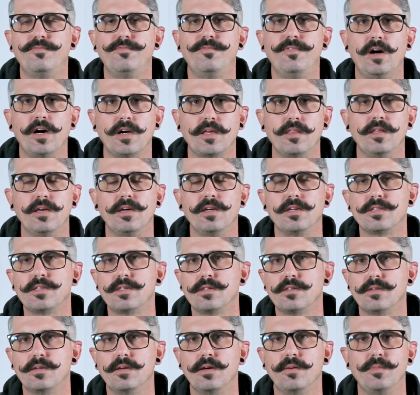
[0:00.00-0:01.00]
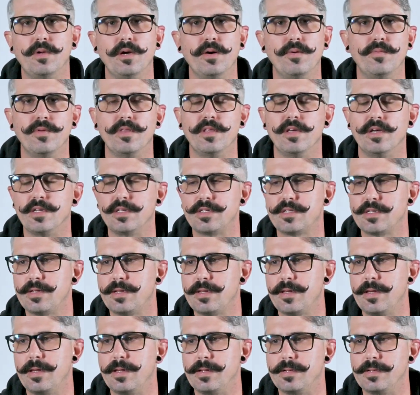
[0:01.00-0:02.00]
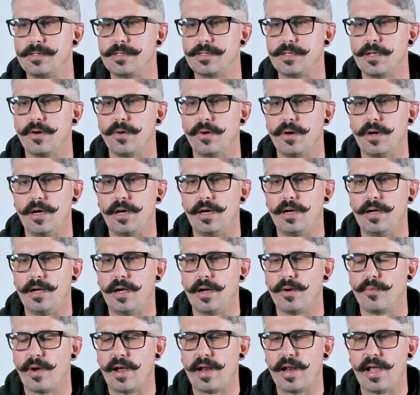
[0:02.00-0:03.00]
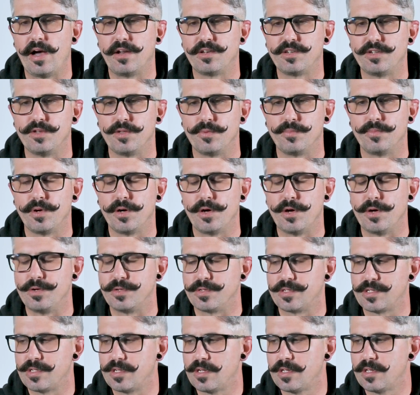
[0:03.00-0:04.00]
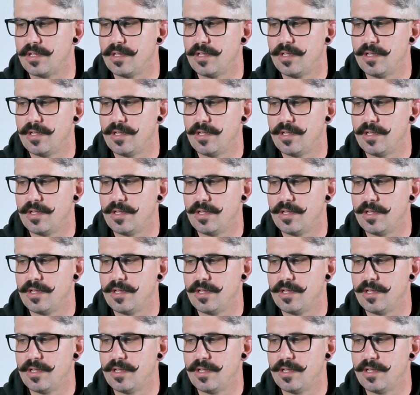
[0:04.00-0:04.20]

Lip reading: fuck this. I'm done with this. And so I ran out to the post,